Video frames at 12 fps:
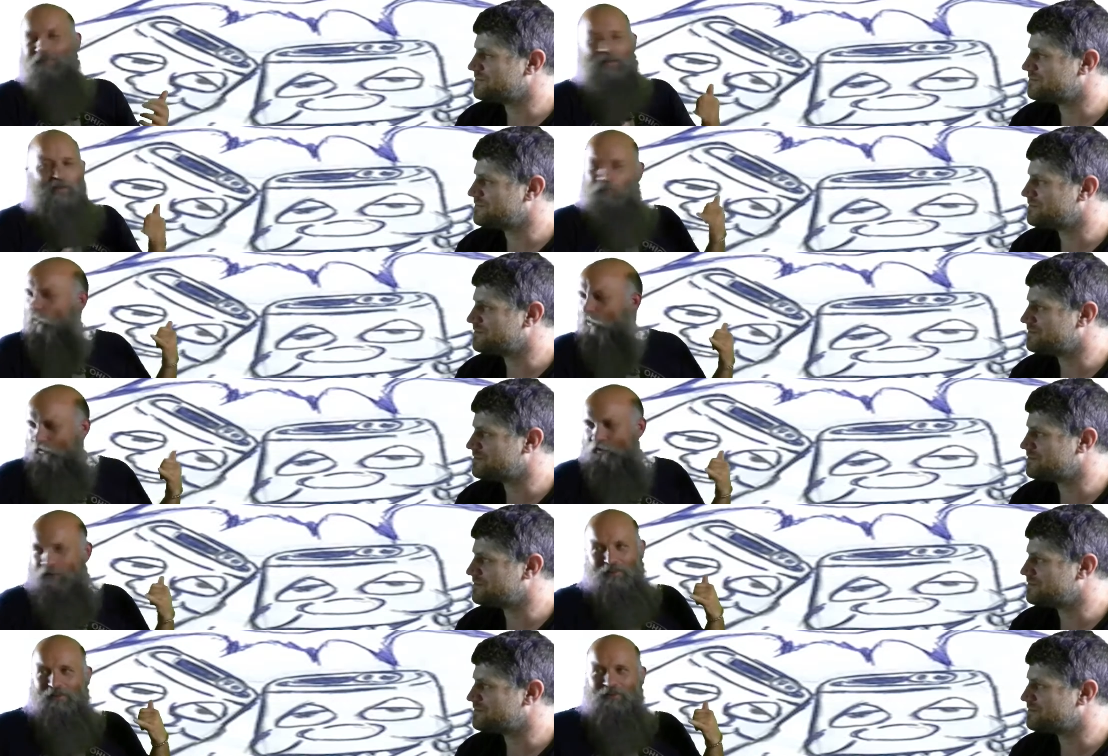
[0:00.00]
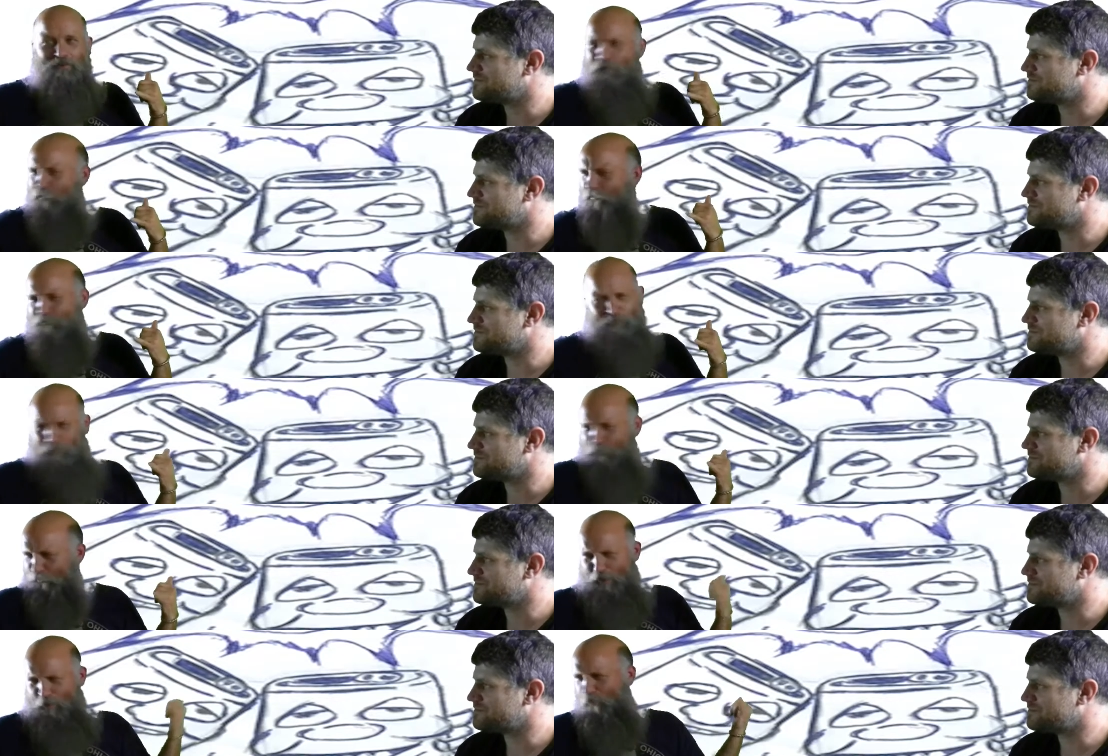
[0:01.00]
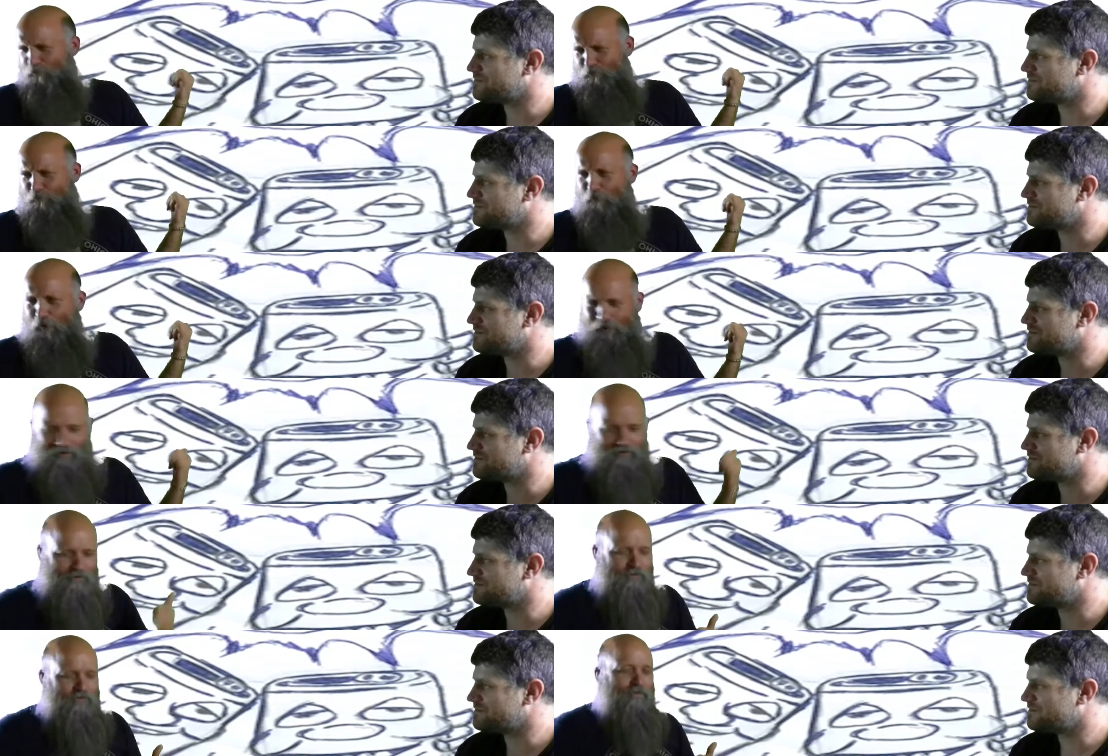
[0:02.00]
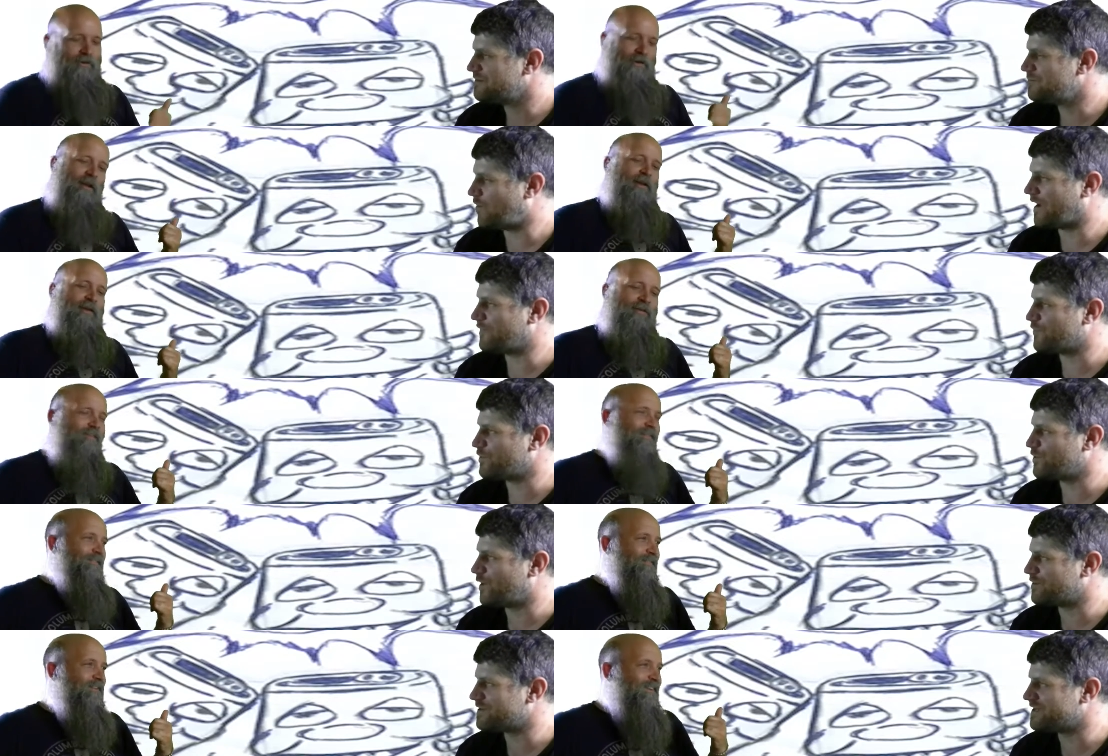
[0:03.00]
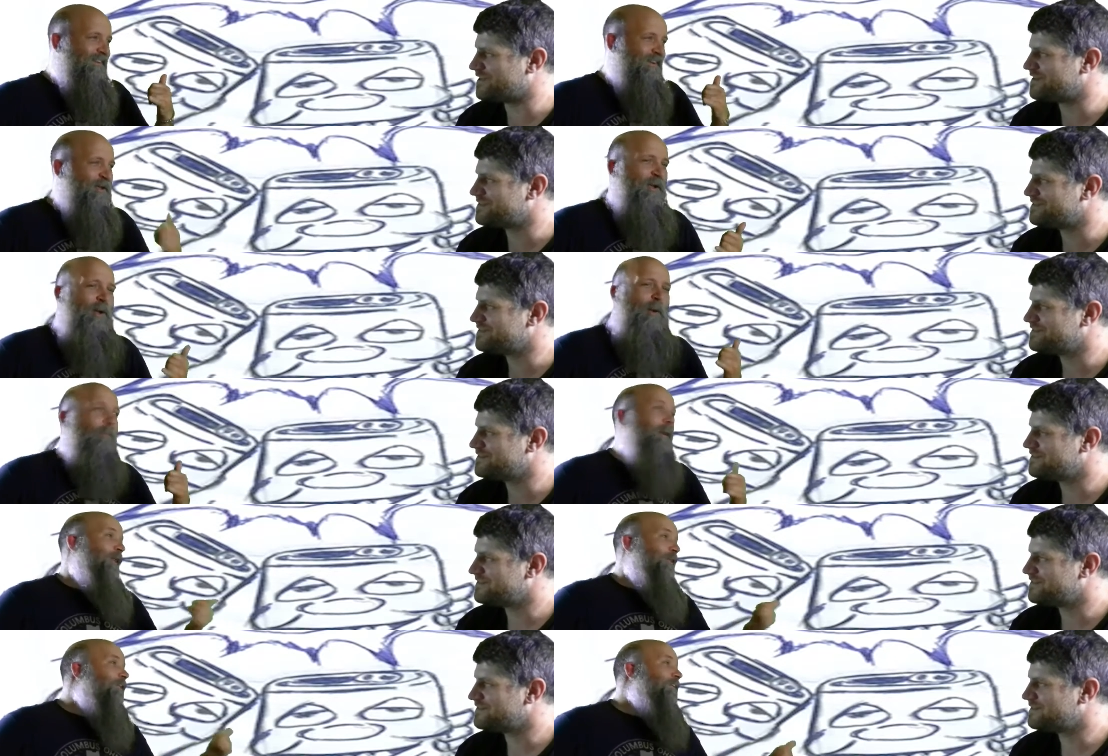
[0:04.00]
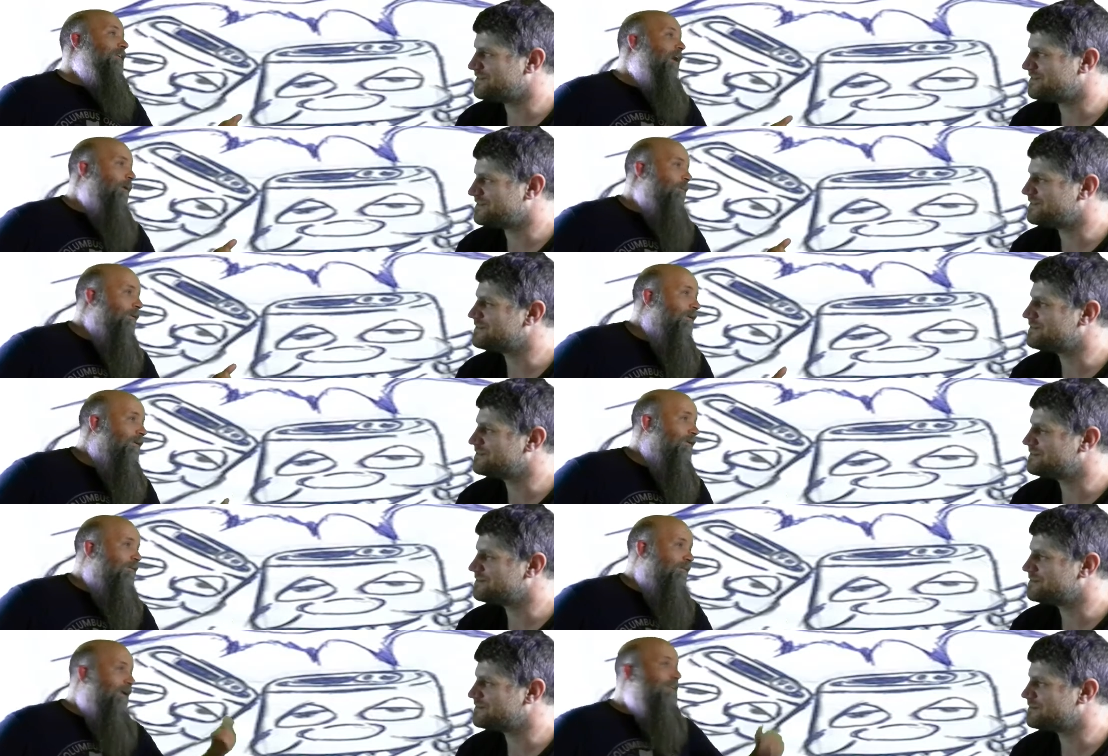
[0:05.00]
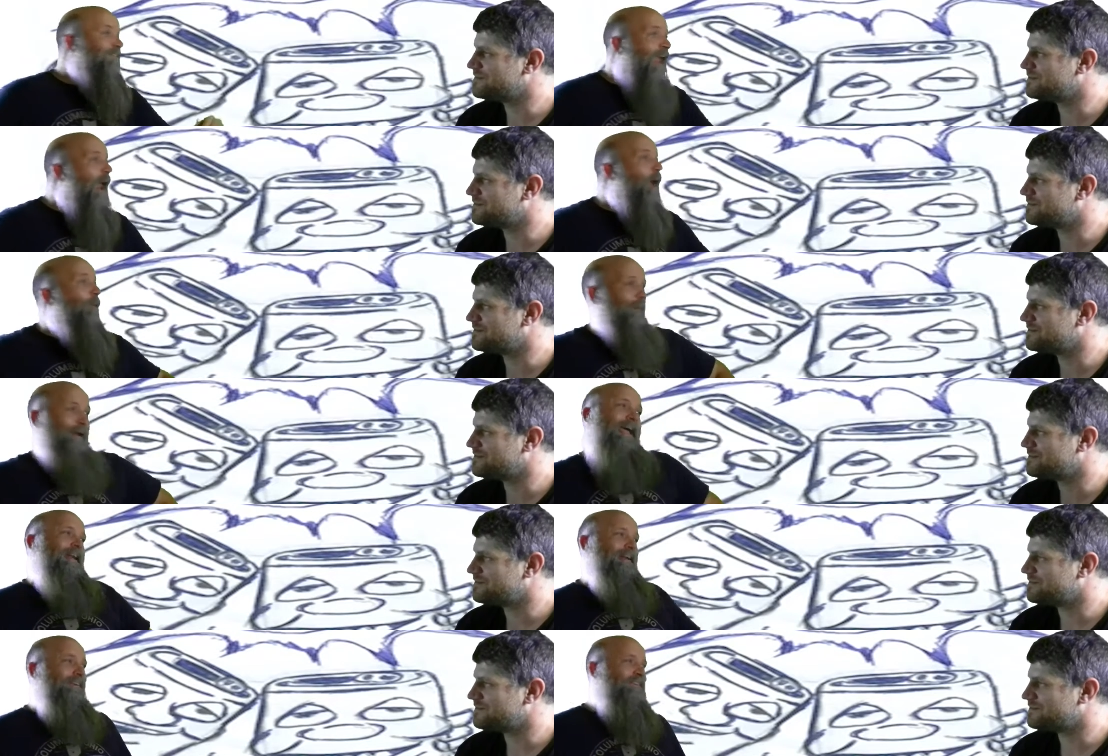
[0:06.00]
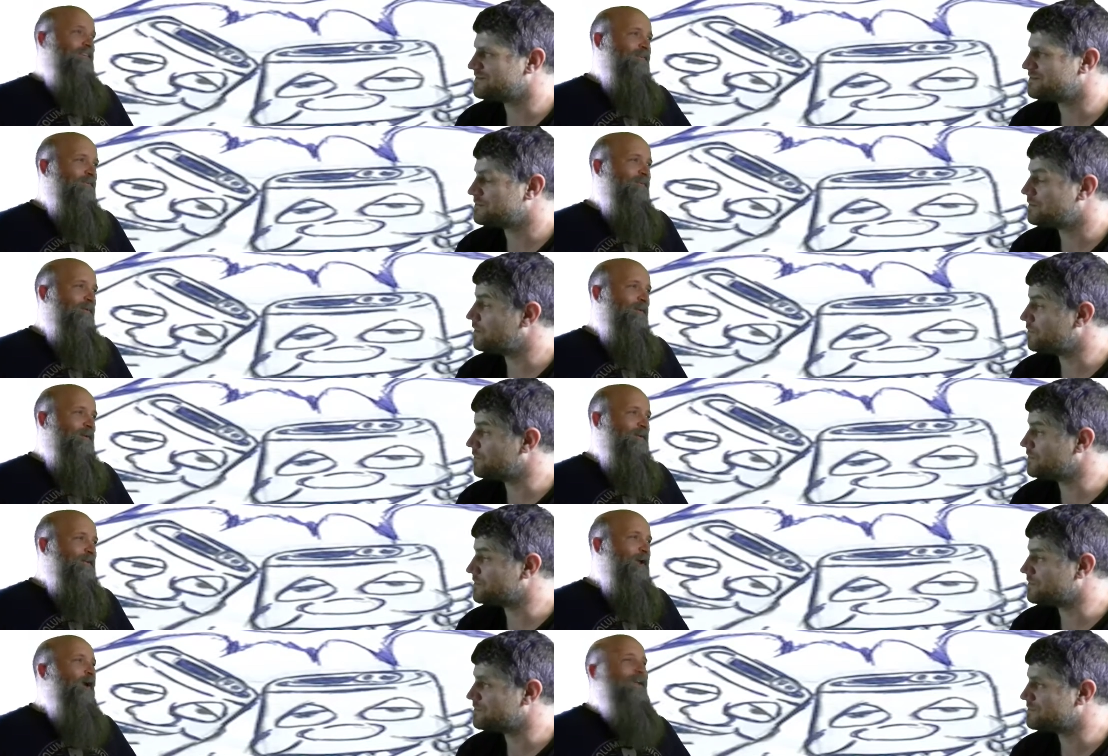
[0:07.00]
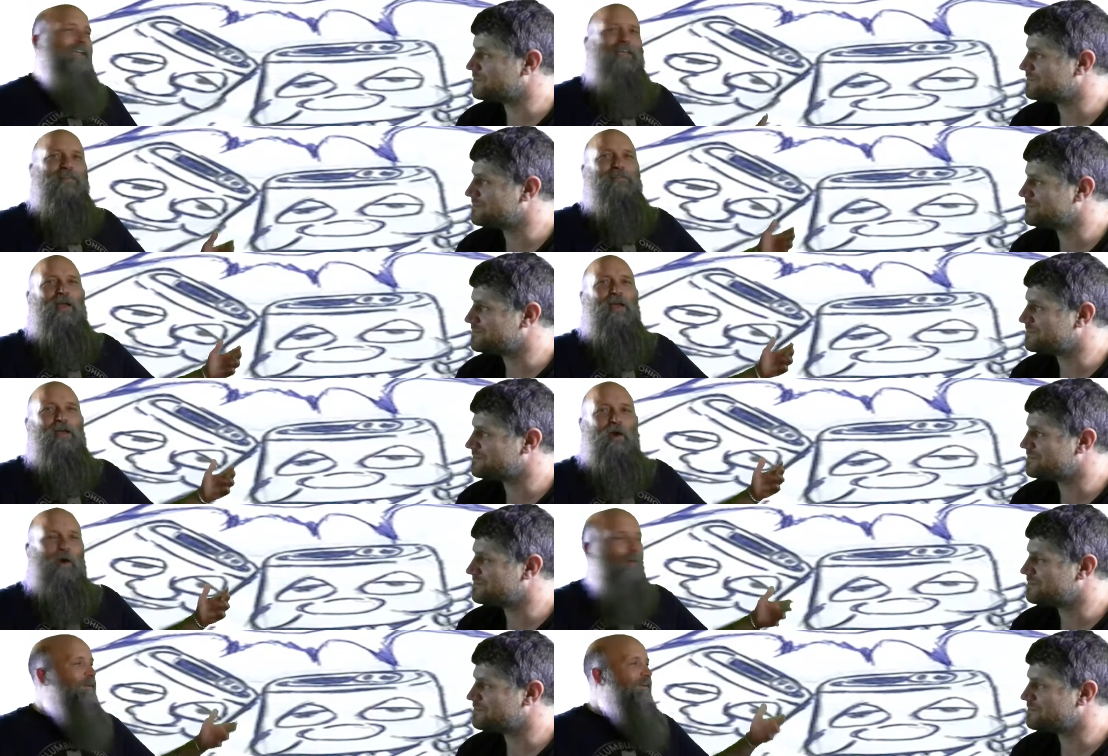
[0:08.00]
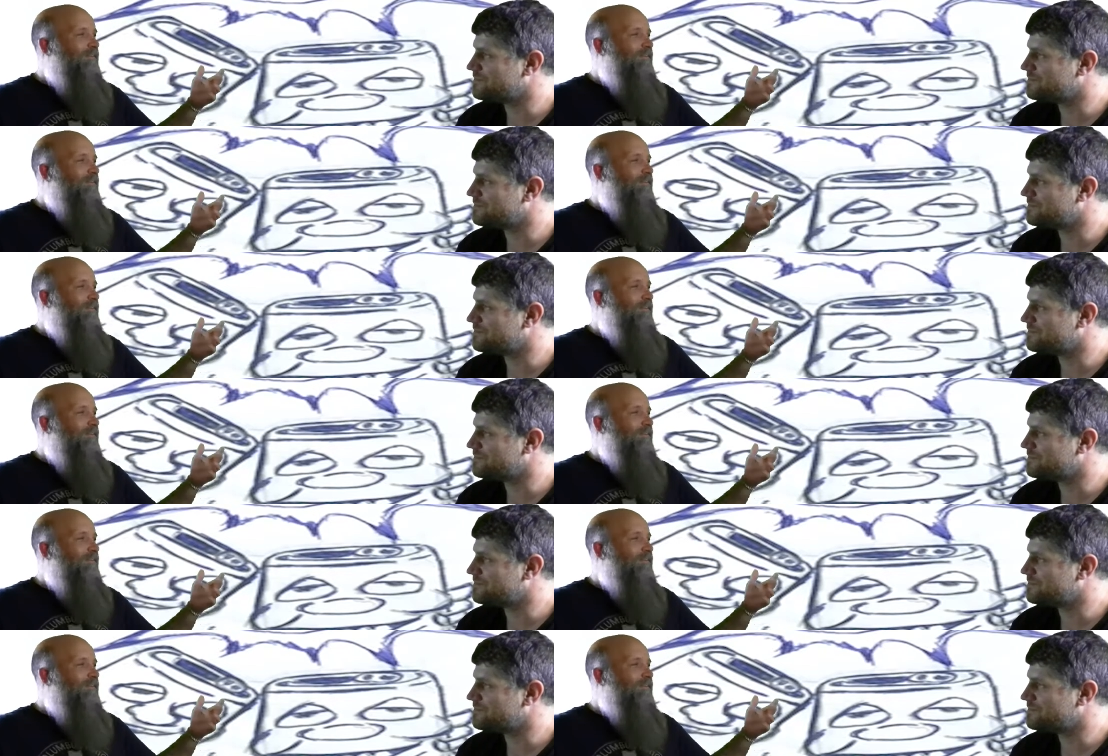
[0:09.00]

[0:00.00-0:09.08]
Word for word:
Speaker 1: I looked and Elise heard it, we were like, what the fuck?
Speaker 2: Why for Yonkey?
Speaker 1: But I looked it up. It's a heroin addict.
Speaker 2: Oh really?
Speaker 1: Yonkey is. Urban